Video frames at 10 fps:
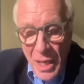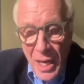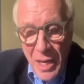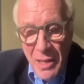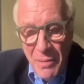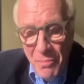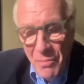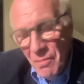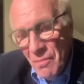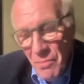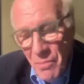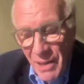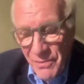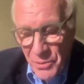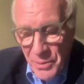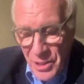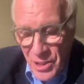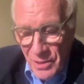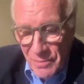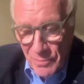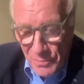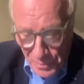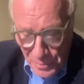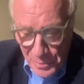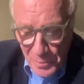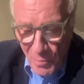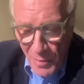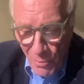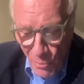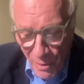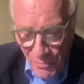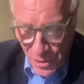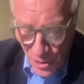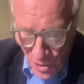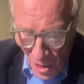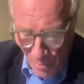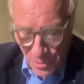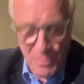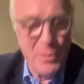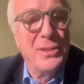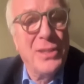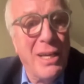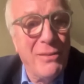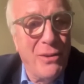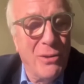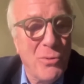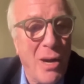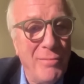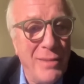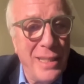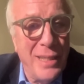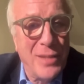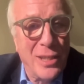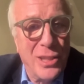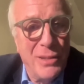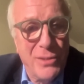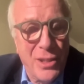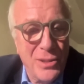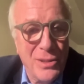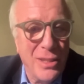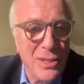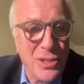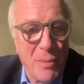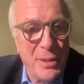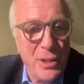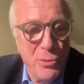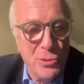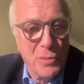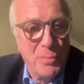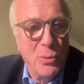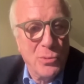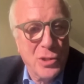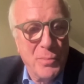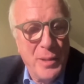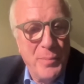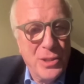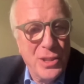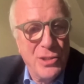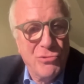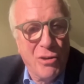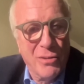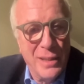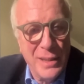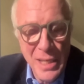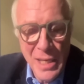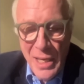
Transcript: government. Um, My view is that when Richard Sharp was appointed, I felt quite relieved, actually, because as somebody who supports the B B C strongly,